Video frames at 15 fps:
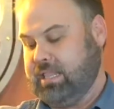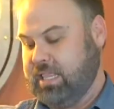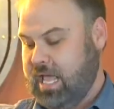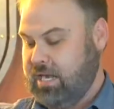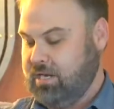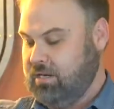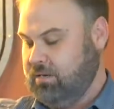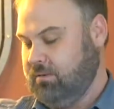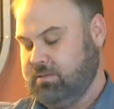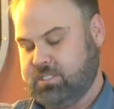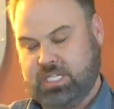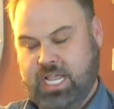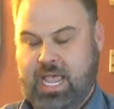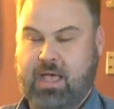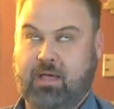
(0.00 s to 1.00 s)
that
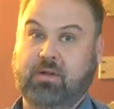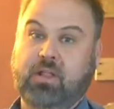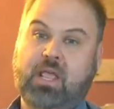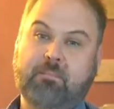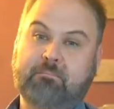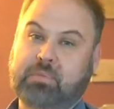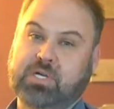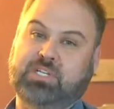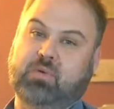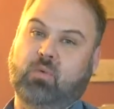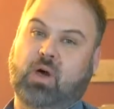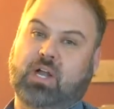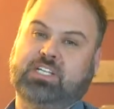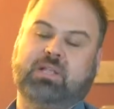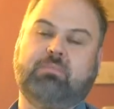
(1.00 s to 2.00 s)
sound, but you
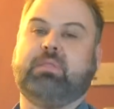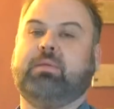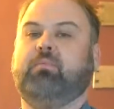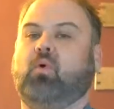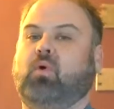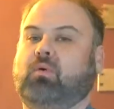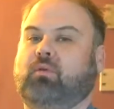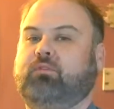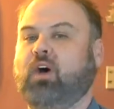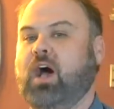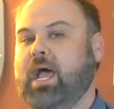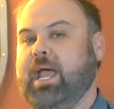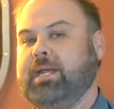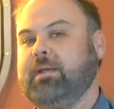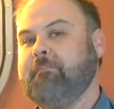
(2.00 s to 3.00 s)
want something more
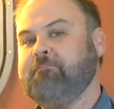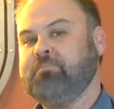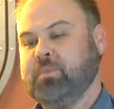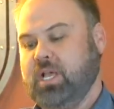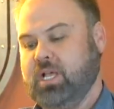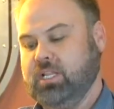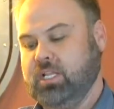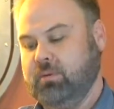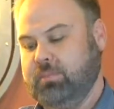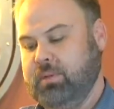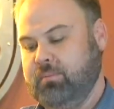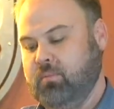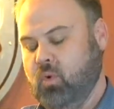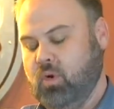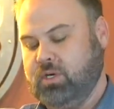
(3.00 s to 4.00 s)
refined, a little
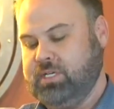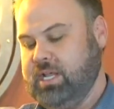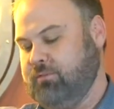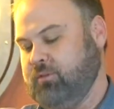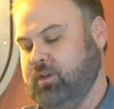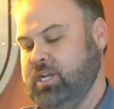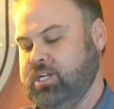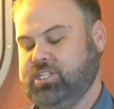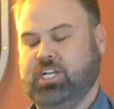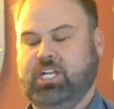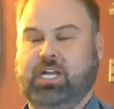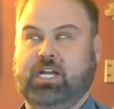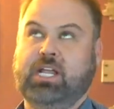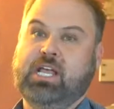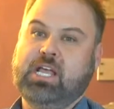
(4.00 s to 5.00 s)
bit more
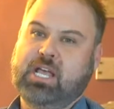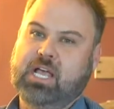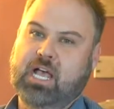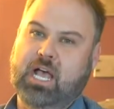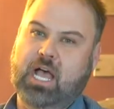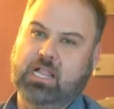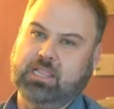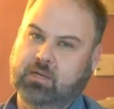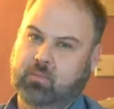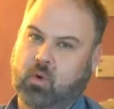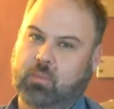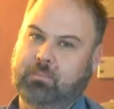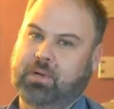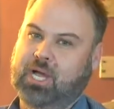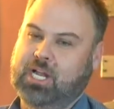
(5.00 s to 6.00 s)
definition, a little
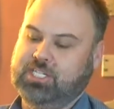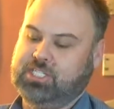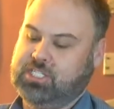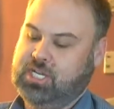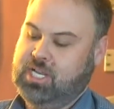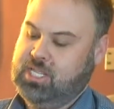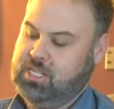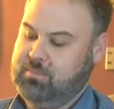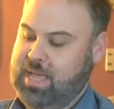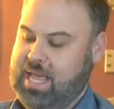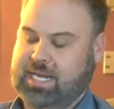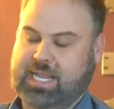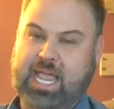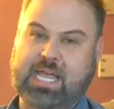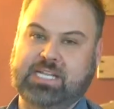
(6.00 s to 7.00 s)
more punch, the
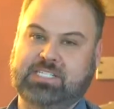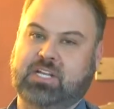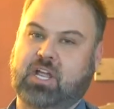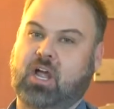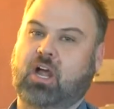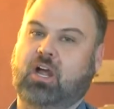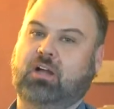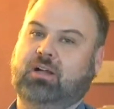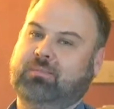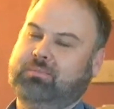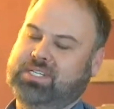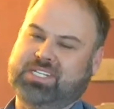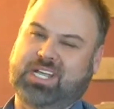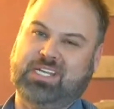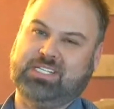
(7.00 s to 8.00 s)
Madagascar,
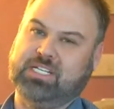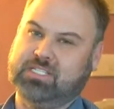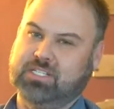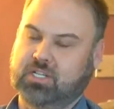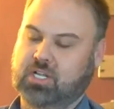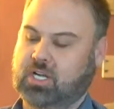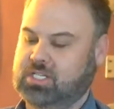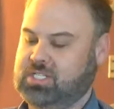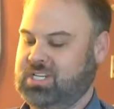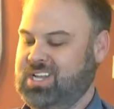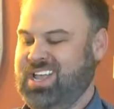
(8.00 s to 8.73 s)
besides its looks.